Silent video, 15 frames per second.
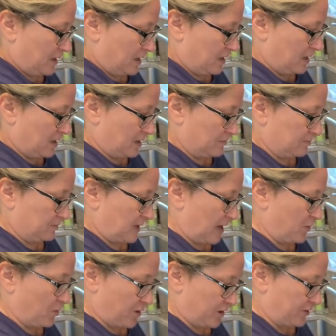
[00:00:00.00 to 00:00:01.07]
I
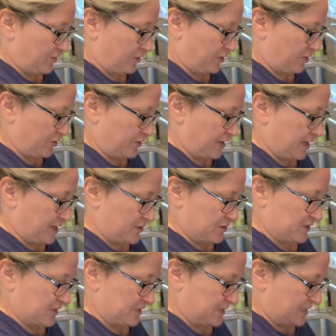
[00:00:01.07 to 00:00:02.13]
worked for 30
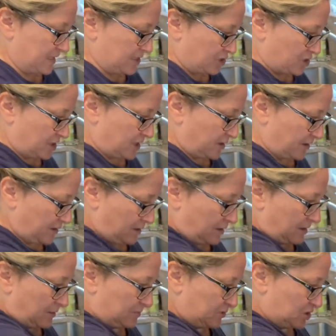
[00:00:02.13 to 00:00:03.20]
years in teaching,
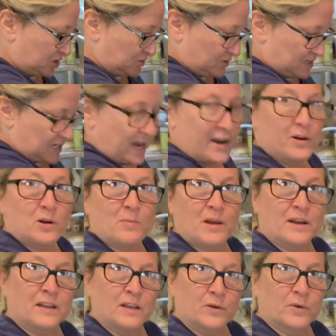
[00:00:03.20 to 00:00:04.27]
just retired
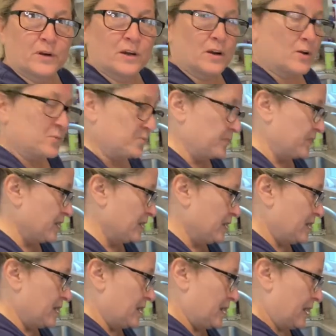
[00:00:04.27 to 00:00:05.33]
about a year ago,
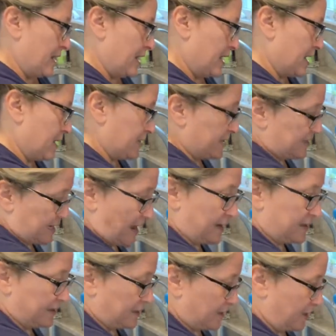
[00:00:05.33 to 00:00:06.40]
or
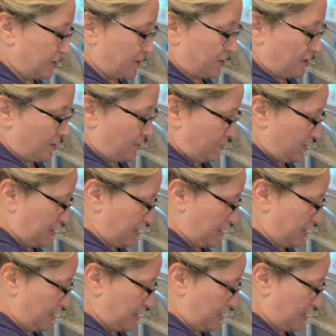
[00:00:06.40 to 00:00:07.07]
exactly a year ago.